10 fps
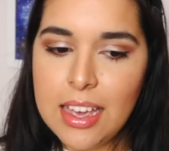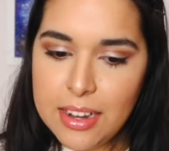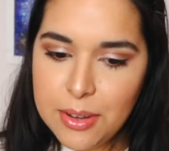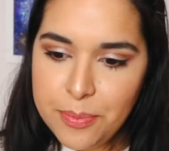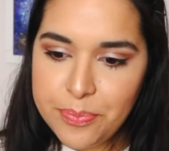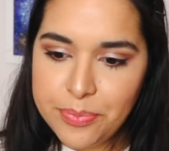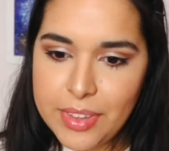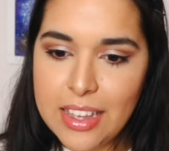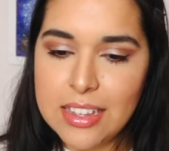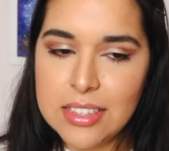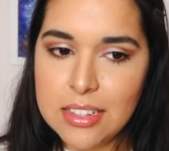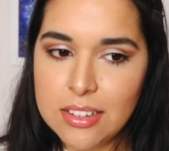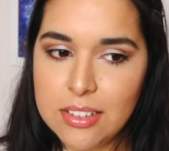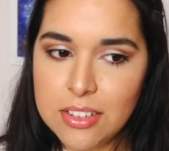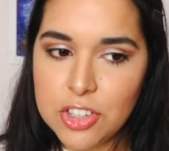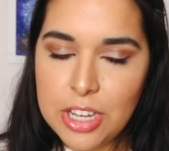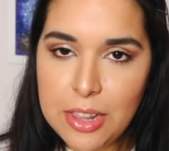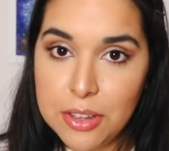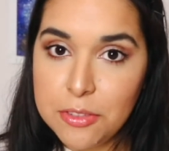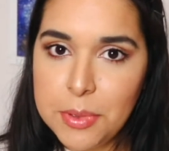I know it's a little
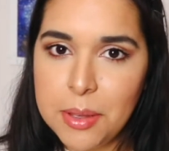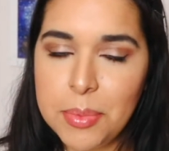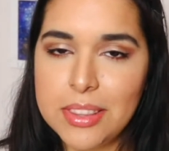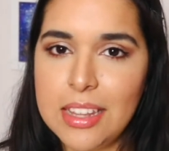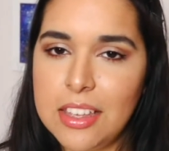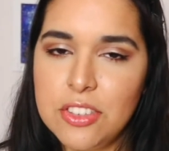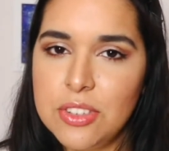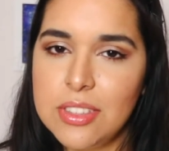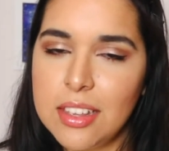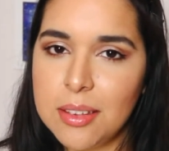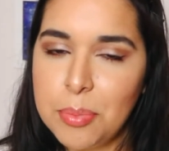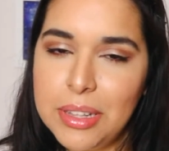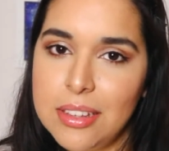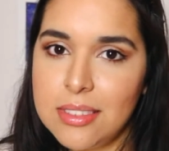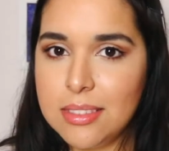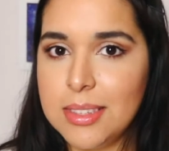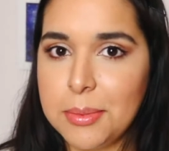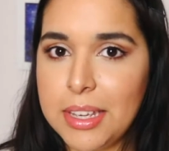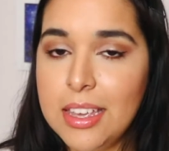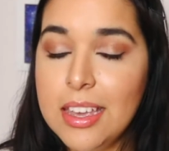shadow of me, but it's just like pleasing to
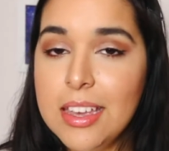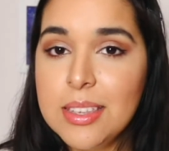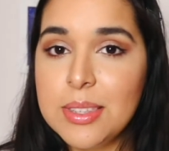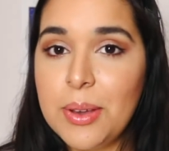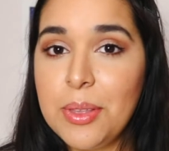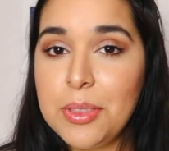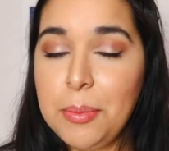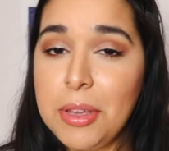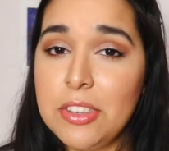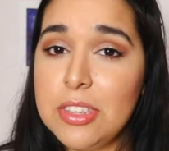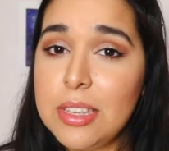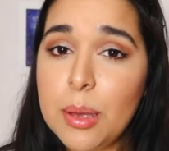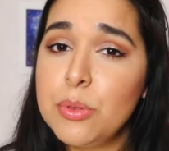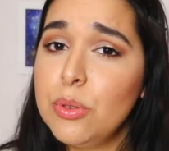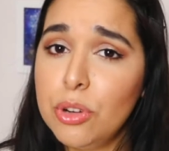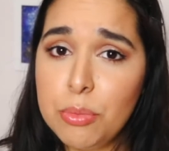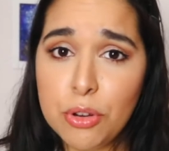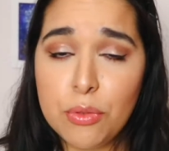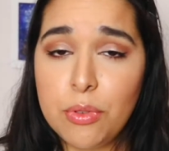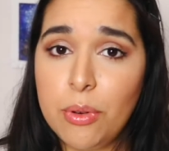me. So their page is absolutely
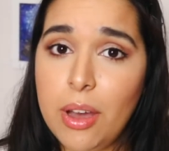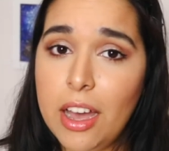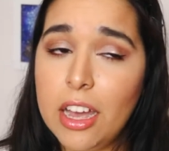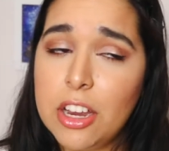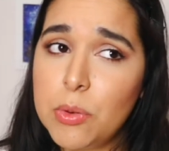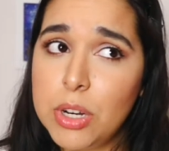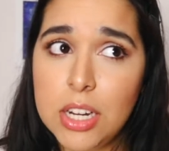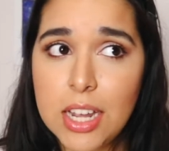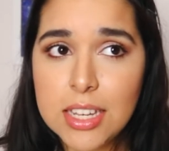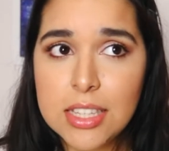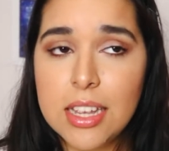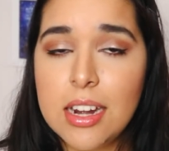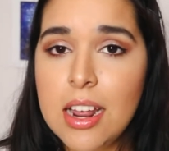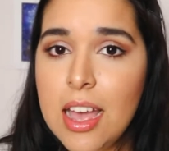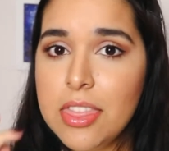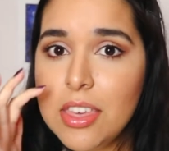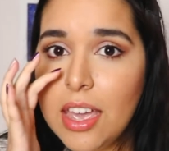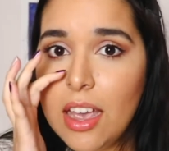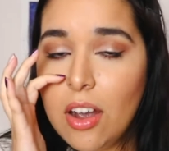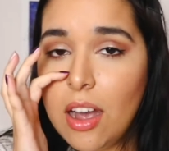beautiful. I really liked it.
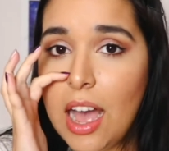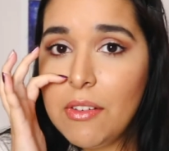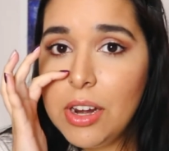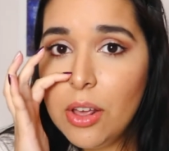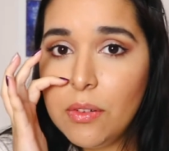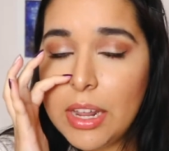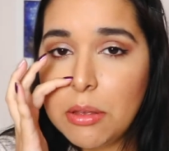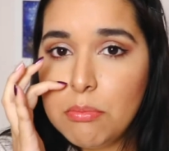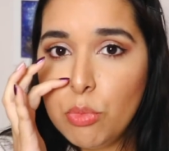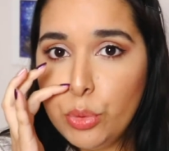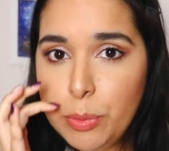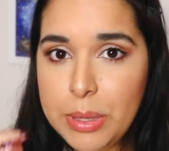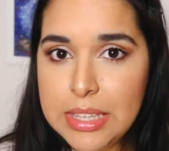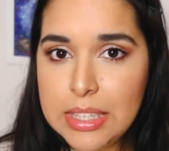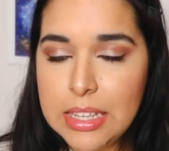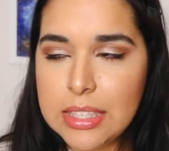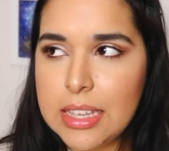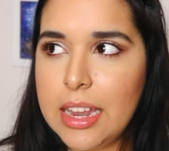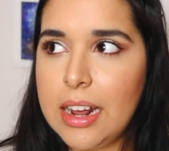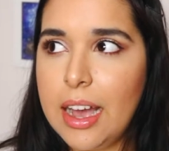They have a lot of like moon pieces
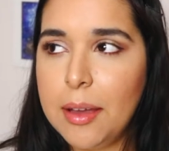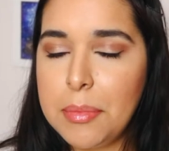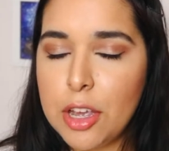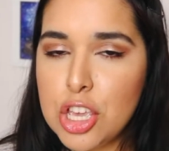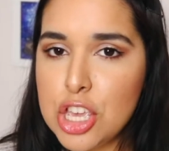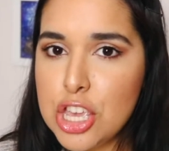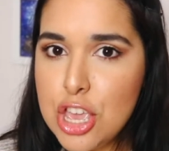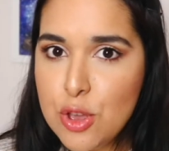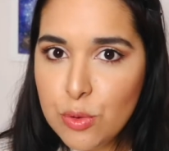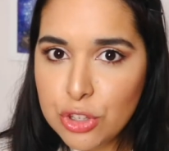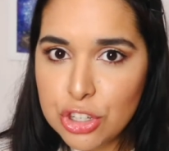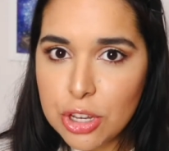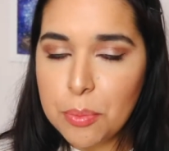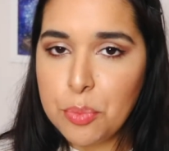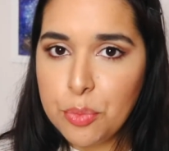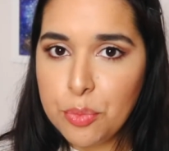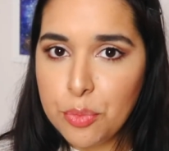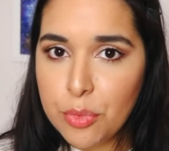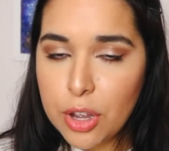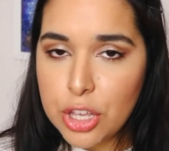and I'm huge,
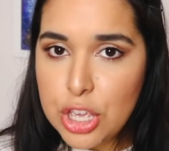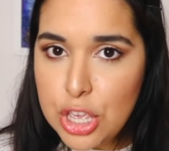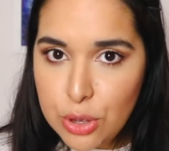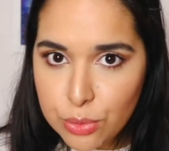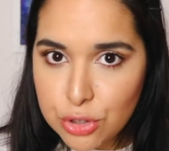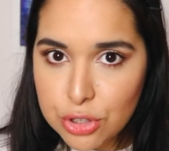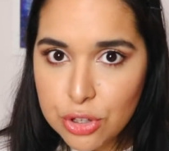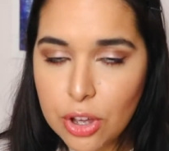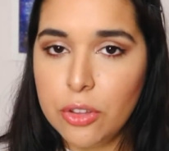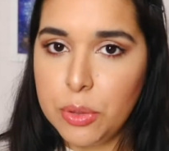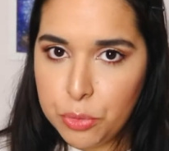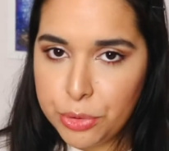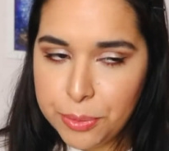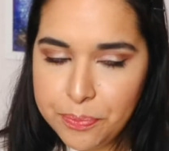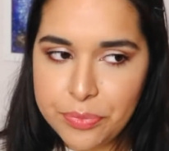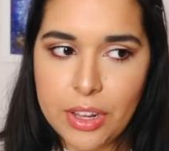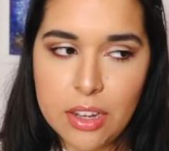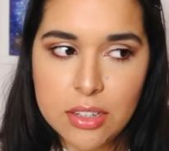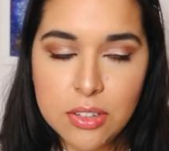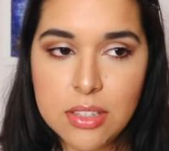huge on the moon.
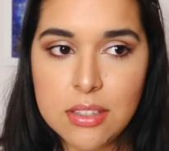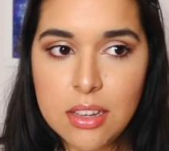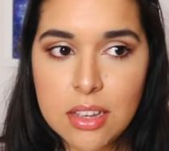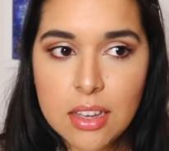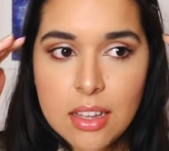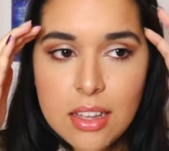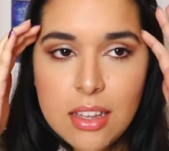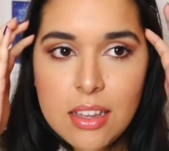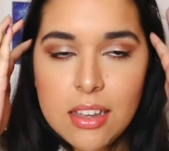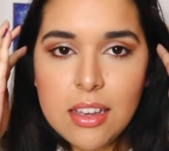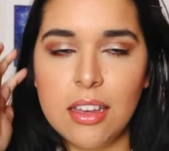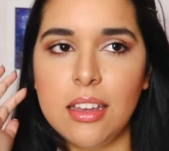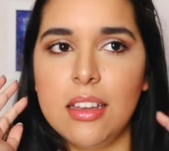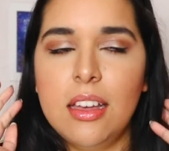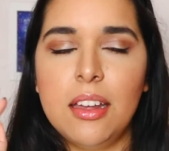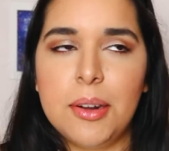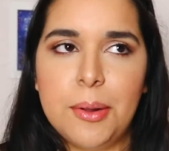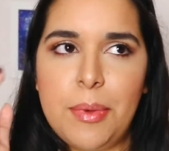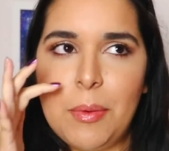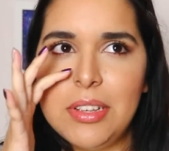You know, those like, I don't
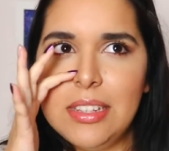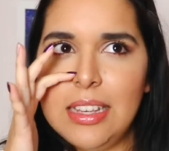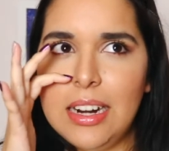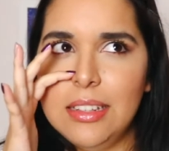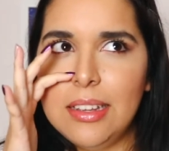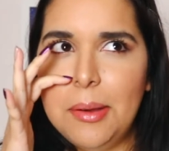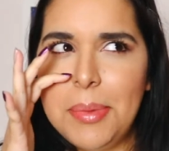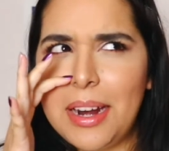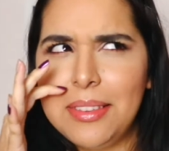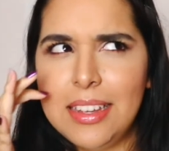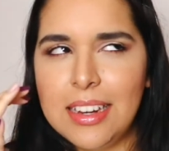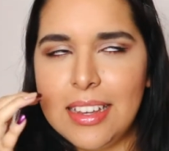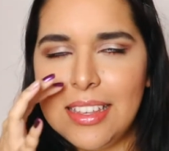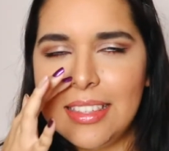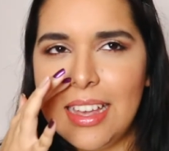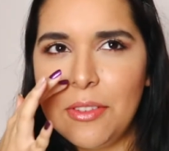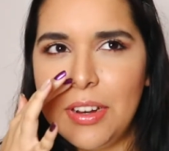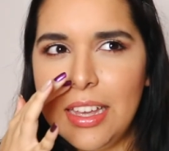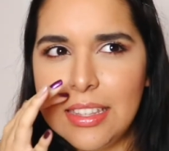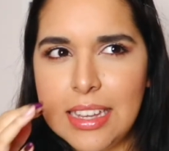know. I was gonna say kind of dumb, but I don't think it is. I
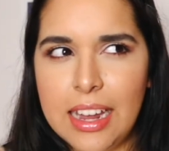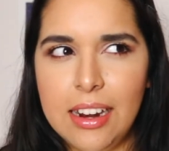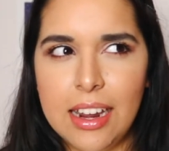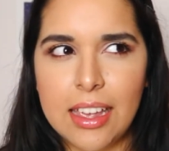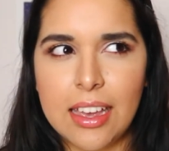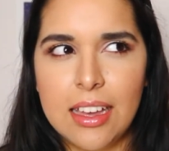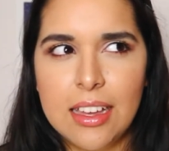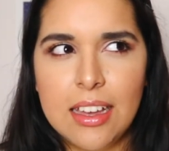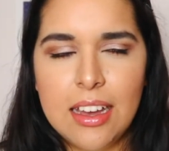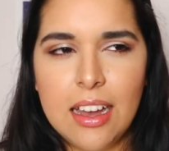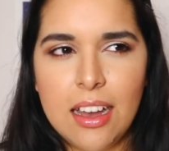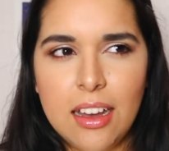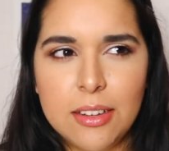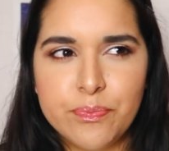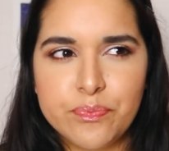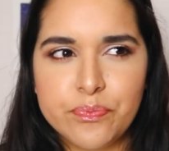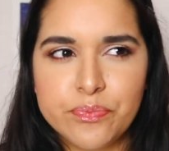feel like it's kind of like, um,